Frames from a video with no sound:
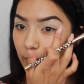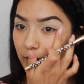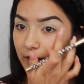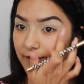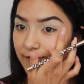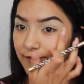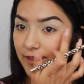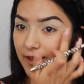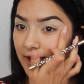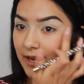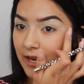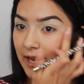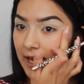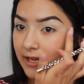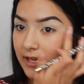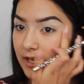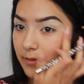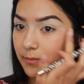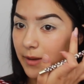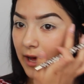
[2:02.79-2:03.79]
one of the
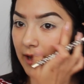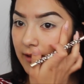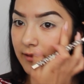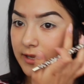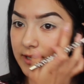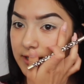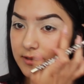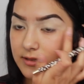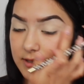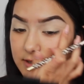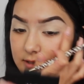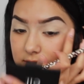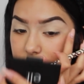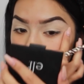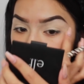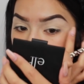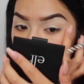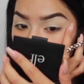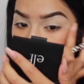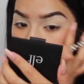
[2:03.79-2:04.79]
Naked palettes.
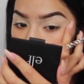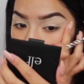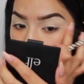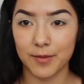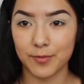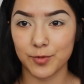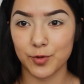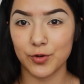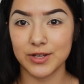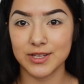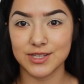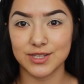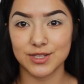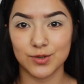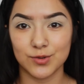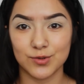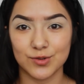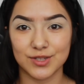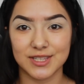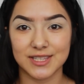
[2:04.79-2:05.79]
I'm going
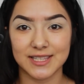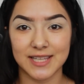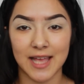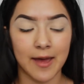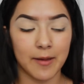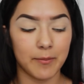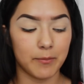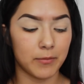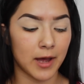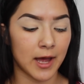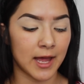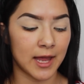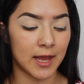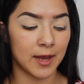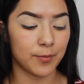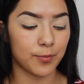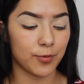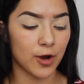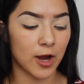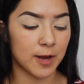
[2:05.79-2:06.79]
to set
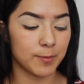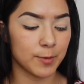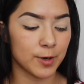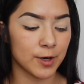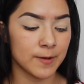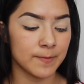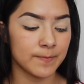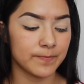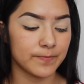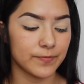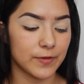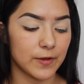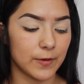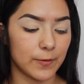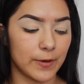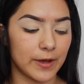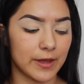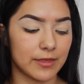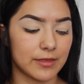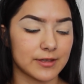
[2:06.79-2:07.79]
my primer
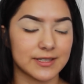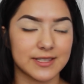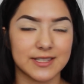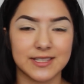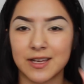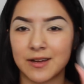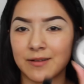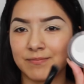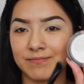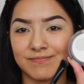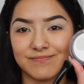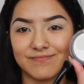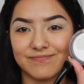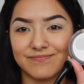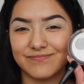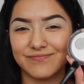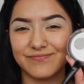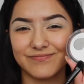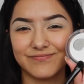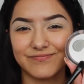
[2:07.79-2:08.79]
with some
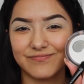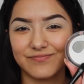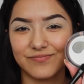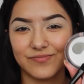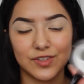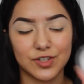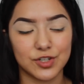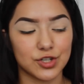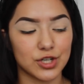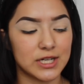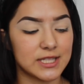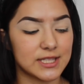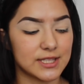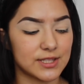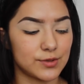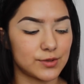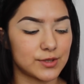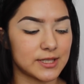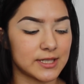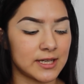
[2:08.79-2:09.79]

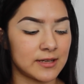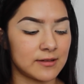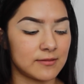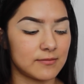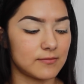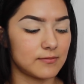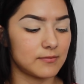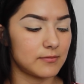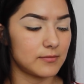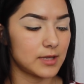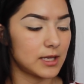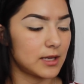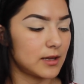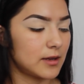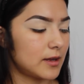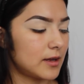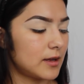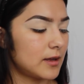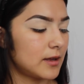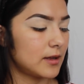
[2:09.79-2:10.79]
translucent
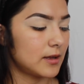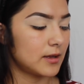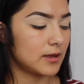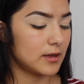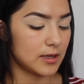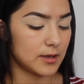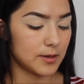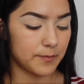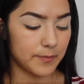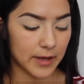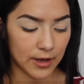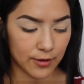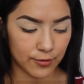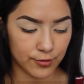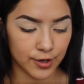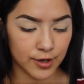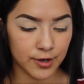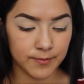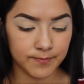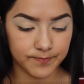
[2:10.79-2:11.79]

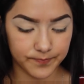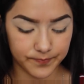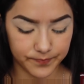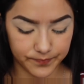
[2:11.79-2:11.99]
powder.